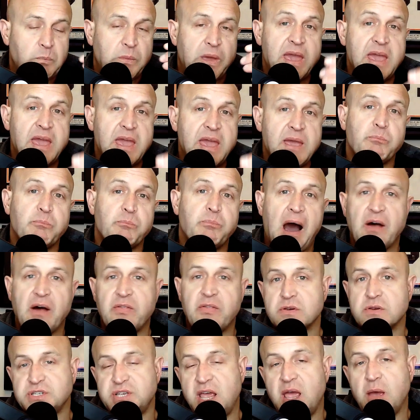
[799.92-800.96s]
it
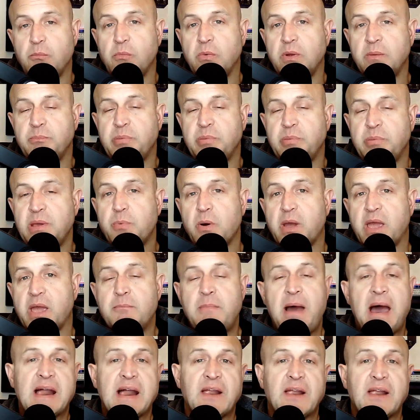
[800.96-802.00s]
bothers him when people get
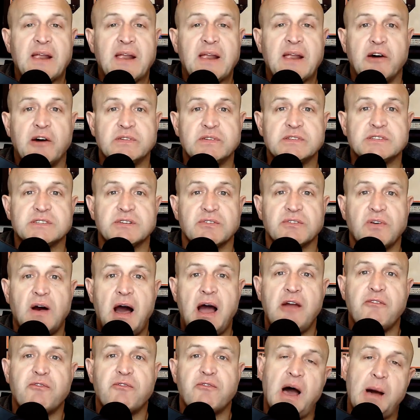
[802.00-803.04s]
mad at the offensive
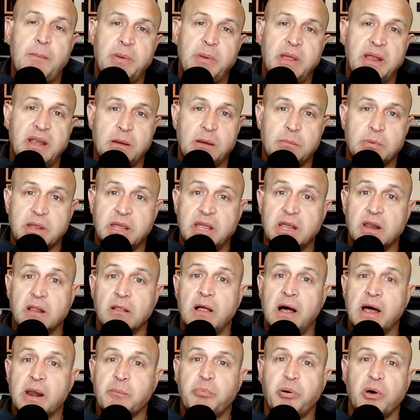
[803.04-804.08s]
line for not being able to get a
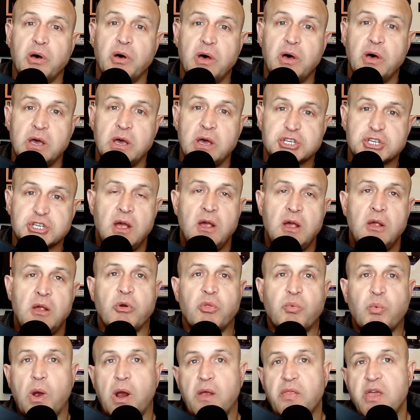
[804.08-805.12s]
lot of push
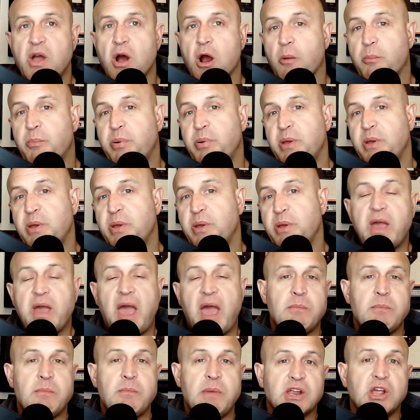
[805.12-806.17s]
with where the RPO
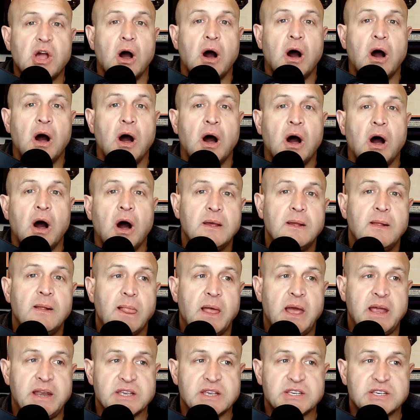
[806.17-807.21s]
game had gone.
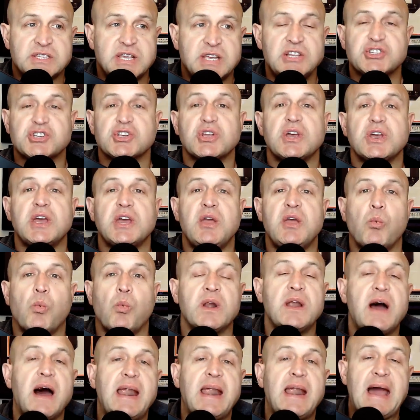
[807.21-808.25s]
And essentially,
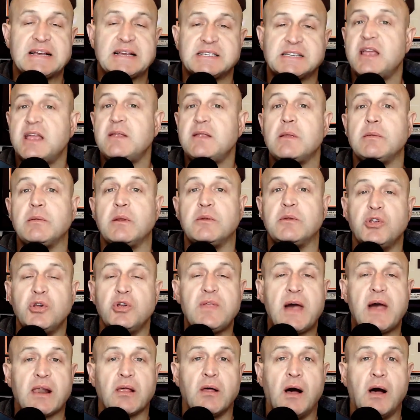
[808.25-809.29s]
we're not asking them to do
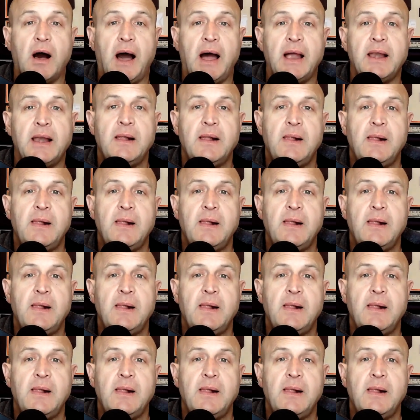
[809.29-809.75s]
that a lot.